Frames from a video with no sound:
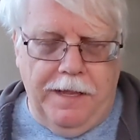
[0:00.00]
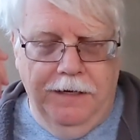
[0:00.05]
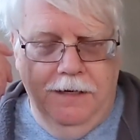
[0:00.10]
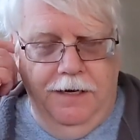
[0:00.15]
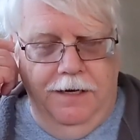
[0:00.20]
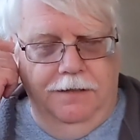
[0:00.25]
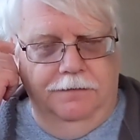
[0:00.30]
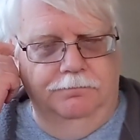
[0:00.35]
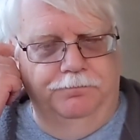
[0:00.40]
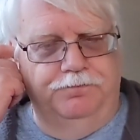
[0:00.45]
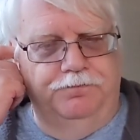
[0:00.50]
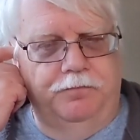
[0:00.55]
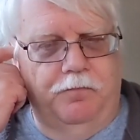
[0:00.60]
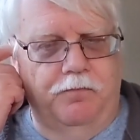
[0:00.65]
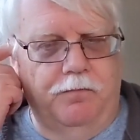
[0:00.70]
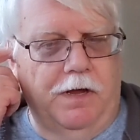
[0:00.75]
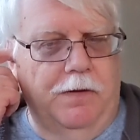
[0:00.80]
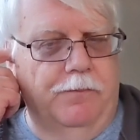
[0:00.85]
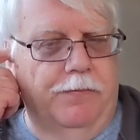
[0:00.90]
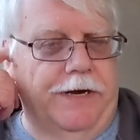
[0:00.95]

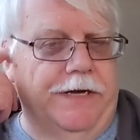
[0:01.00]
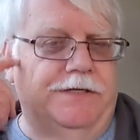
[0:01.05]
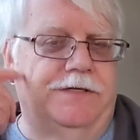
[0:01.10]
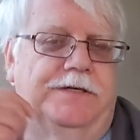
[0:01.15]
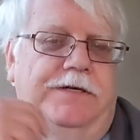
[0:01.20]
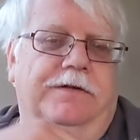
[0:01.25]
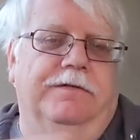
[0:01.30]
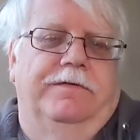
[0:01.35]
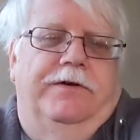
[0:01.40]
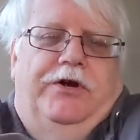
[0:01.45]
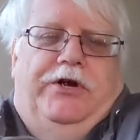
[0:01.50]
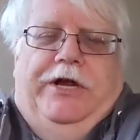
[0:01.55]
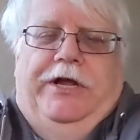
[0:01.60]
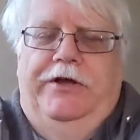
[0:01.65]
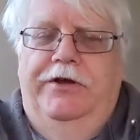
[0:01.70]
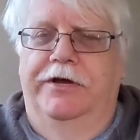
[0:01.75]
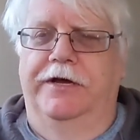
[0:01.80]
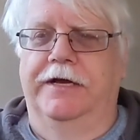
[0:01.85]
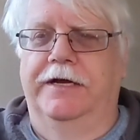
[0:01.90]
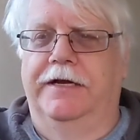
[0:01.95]
But it's still very
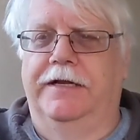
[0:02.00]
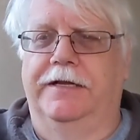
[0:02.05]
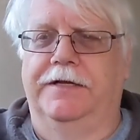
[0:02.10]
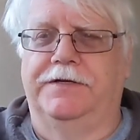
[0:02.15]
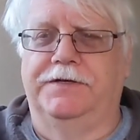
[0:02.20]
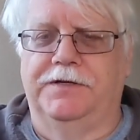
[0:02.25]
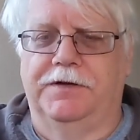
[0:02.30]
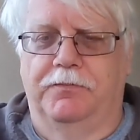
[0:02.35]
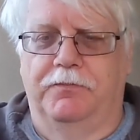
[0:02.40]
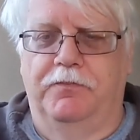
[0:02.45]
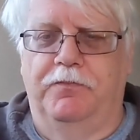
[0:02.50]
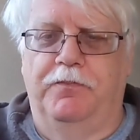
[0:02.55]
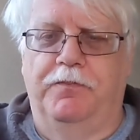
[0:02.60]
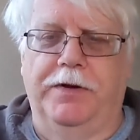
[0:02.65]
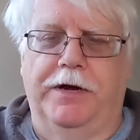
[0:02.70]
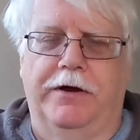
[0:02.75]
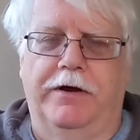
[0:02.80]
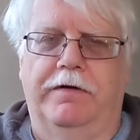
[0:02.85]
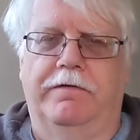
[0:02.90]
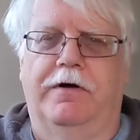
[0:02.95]
good, and this is a
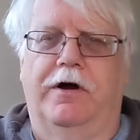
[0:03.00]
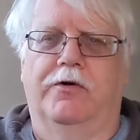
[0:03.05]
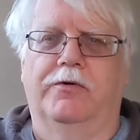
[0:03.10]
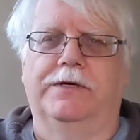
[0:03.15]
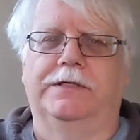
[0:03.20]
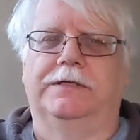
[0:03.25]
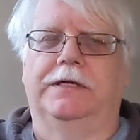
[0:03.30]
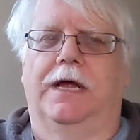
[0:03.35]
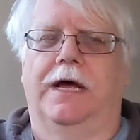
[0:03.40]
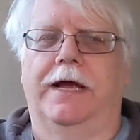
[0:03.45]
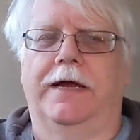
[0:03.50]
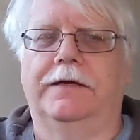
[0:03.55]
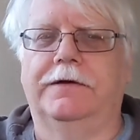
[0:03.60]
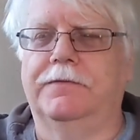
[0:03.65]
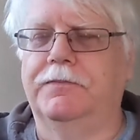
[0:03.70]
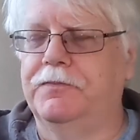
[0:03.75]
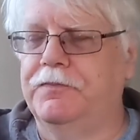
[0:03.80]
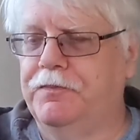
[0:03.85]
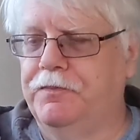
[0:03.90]
beer I've always liked.